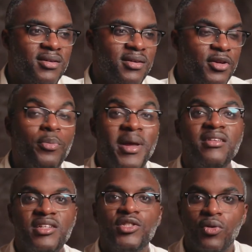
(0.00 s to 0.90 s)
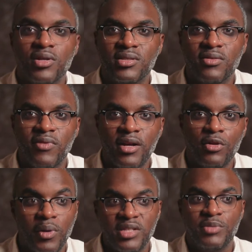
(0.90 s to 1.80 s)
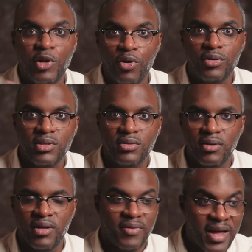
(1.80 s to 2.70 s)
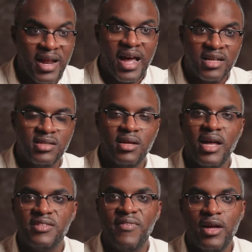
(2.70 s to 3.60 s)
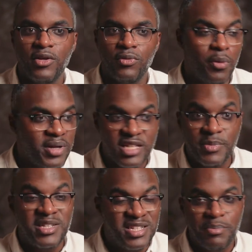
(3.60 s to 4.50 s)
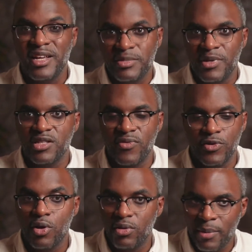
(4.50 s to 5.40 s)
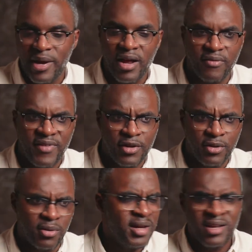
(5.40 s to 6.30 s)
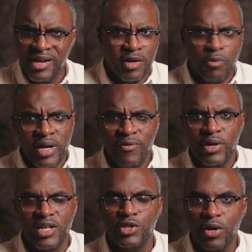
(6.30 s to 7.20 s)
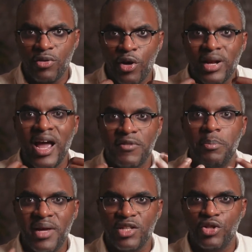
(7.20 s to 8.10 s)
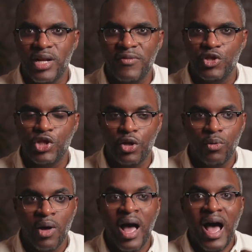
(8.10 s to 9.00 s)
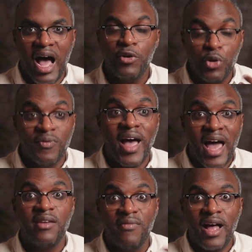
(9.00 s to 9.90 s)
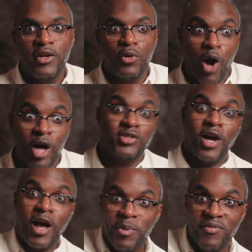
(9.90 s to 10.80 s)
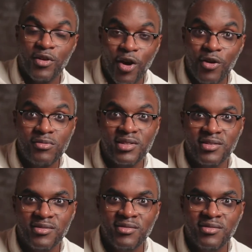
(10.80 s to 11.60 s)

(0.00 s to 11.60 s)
humanely sourced, right? No one has been hurt, and that adds value. No one has been displaced because of this gold. They might add value. Whatever it is, you're going to have to pitch. You're going to have to show how you've added value on top of the gold.